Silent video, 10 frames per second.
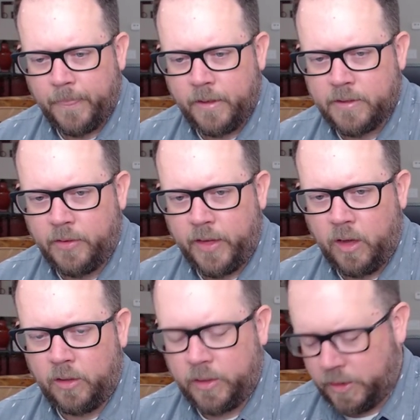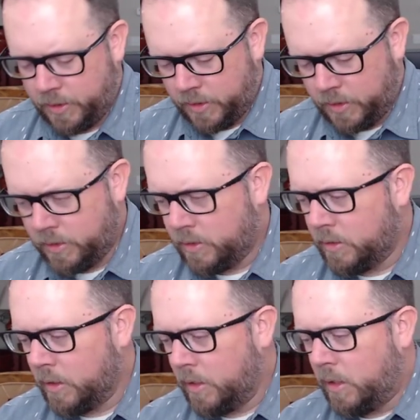So they all look good.
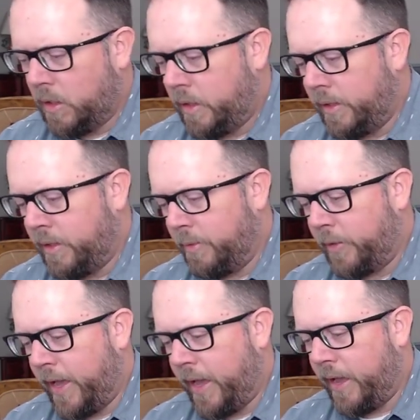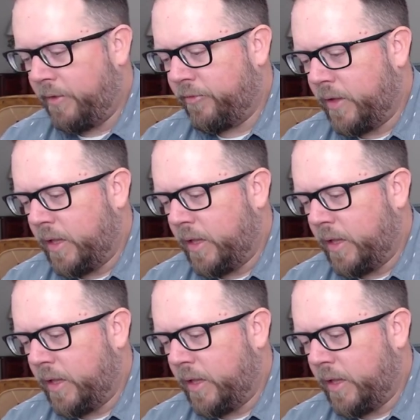And then we have,